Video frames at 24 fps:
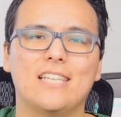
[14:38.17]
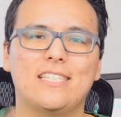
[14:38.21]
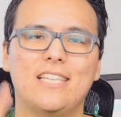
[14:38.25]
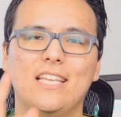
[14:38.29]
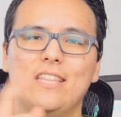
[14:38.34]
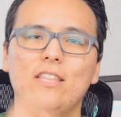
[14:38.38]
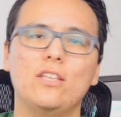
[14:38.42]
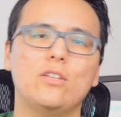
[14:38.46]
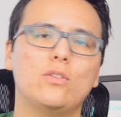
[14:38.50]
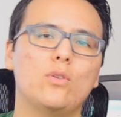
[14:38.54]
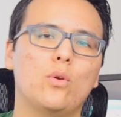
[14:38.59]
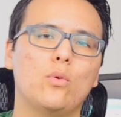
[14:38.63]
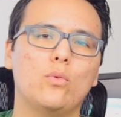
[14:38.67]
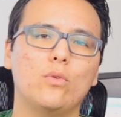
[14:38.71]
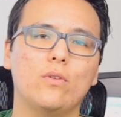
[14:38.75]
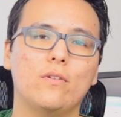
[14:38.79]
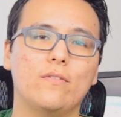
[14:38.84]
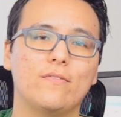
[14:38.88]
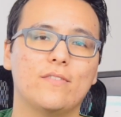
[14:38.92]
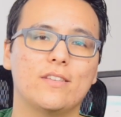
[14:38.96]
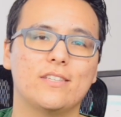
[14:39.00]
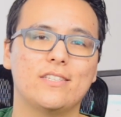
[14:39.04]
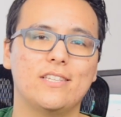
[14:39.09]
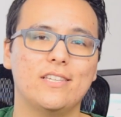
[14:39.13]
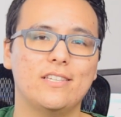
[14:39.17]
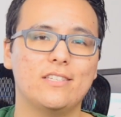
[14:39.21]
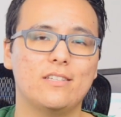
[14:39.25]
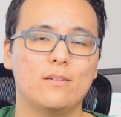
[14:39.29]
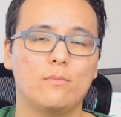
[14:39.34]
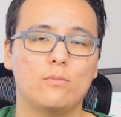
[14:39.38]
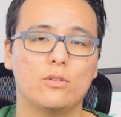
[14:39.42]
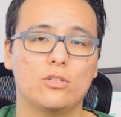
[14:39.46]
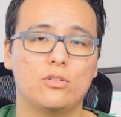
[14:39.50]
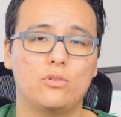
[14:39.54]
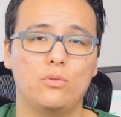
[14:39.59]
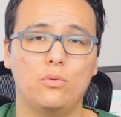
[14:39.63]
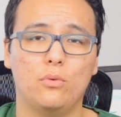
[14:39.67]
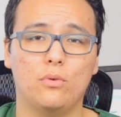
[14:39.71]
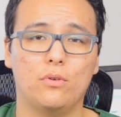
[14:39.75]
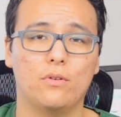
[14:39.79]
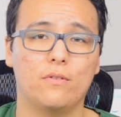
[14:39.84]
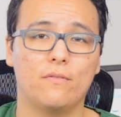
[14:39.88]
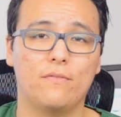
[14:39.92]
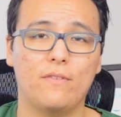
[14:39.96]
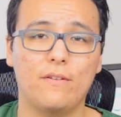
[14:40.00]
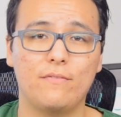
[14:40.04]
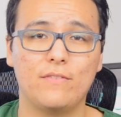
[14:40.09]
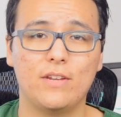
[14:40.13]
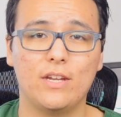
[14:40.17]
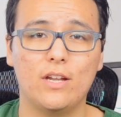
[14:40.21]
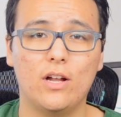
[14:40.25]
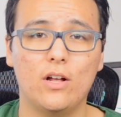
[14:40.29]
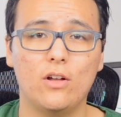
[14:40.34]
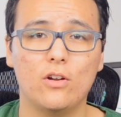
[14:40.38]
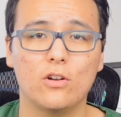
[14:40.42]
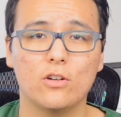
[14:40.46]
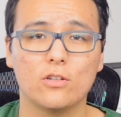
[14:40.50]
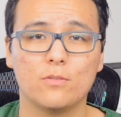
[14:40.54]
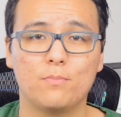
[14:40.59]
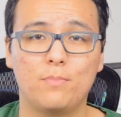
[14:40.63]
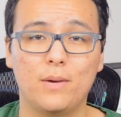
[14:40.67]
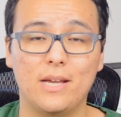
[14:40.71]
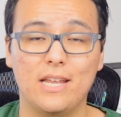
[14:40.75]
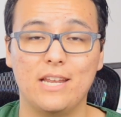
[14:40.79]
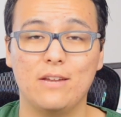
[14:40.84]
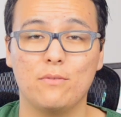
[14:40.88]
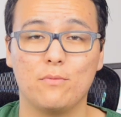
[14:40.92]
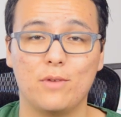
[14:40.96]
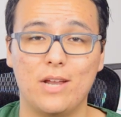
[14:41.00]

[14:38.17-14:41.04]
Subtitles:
said the total of the system was $250, but in